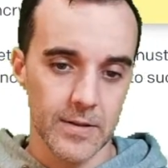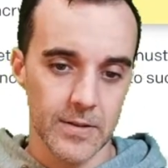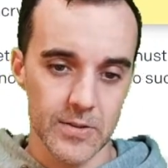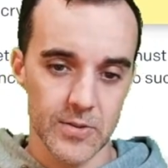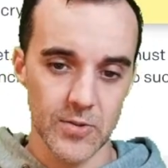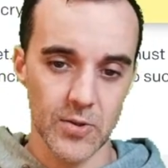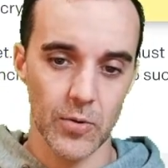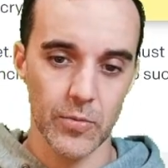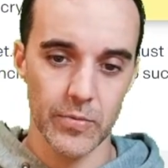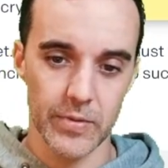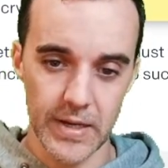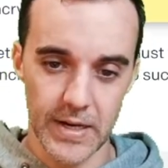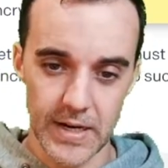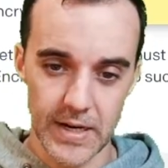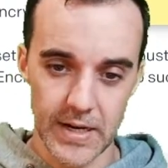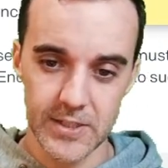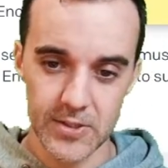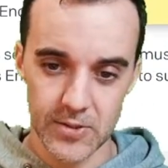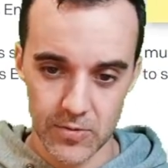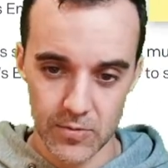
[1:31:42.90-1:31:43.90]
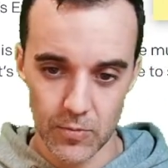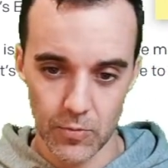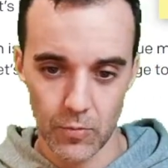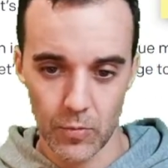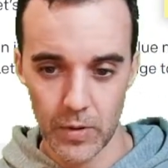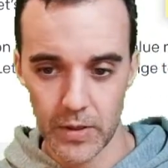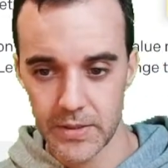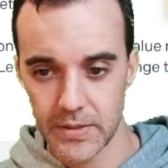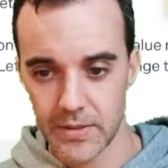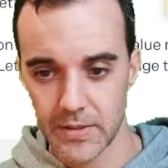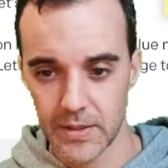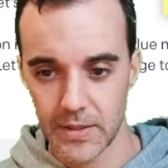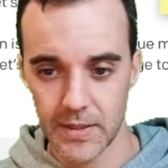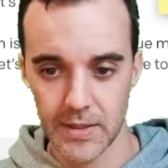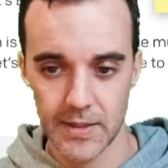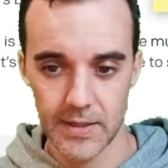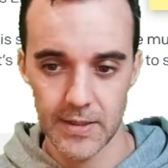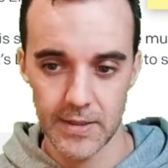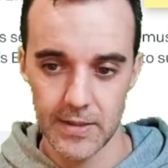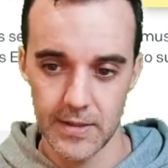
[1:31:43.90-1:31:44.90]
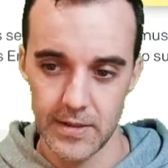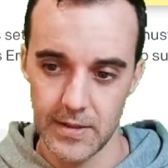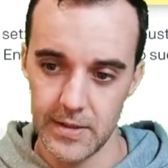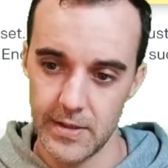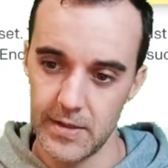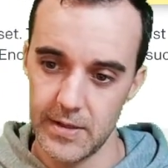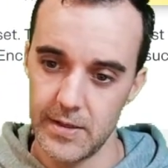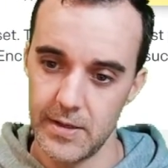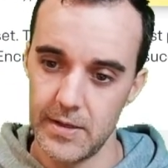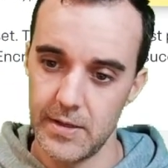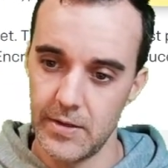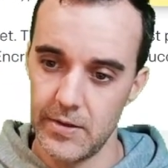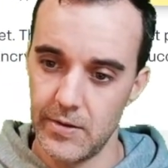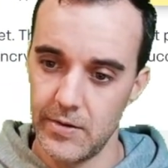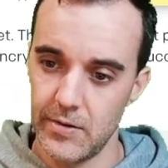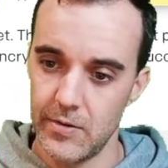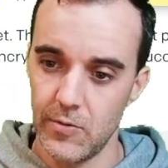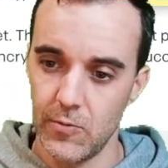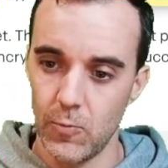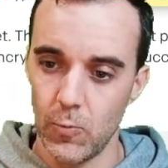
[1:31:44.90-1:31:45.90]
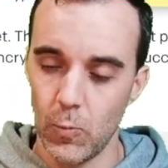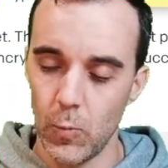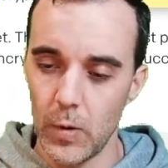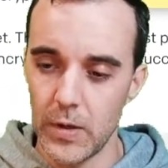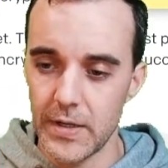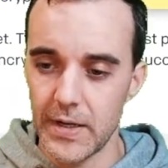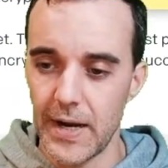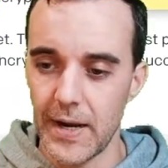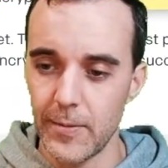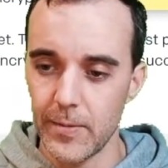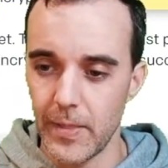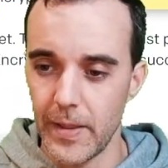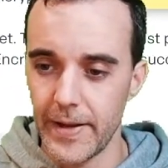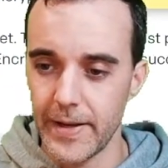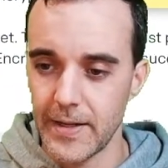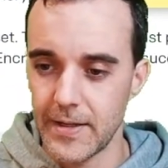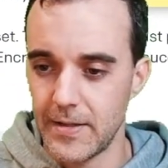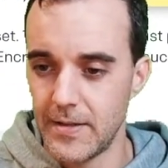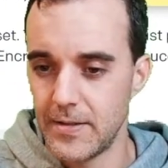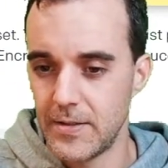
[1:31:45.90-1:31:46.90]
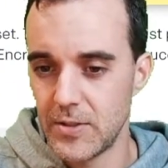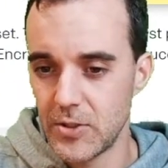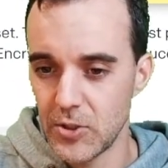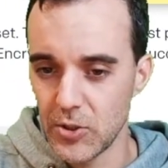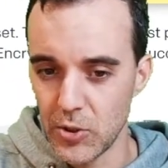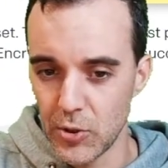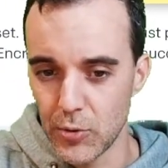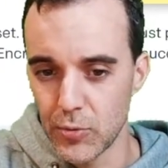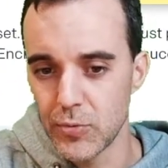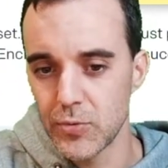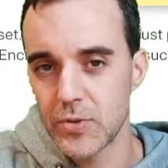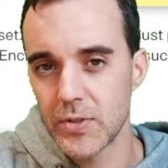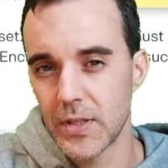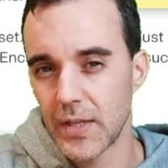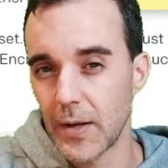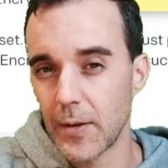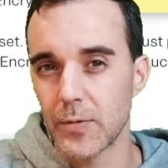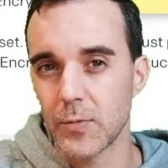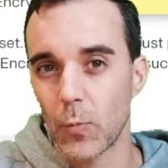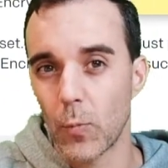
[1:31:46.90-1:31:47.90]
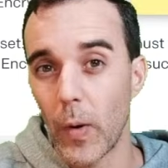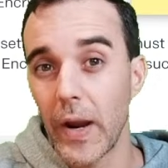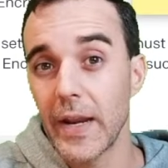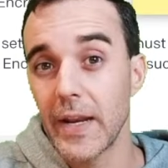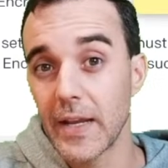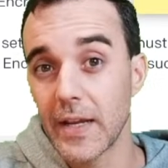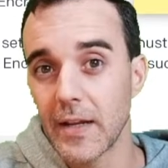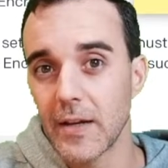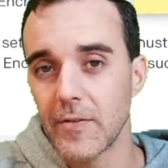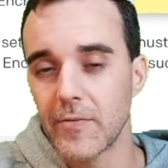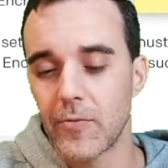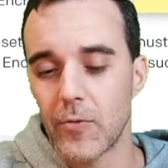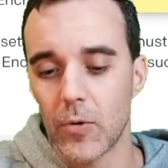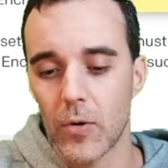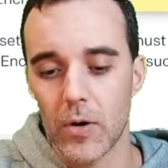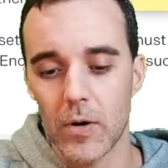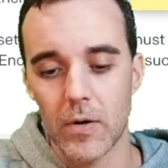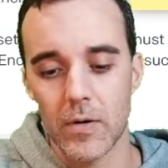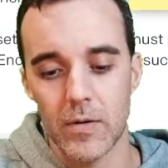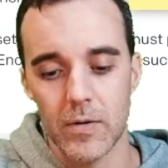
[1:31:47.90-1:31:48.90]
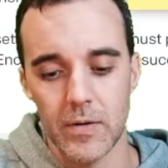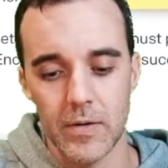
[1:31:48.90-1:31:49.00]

So that is what I would like to use, and I was waiting for.